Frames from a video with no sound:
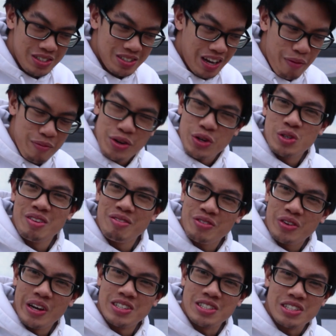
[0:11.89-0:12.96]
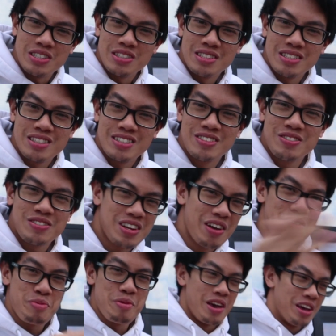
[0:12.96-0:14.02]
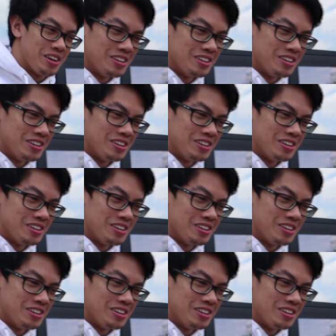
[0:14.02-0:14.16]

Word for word: I'm gonna do something crazy. Come with me.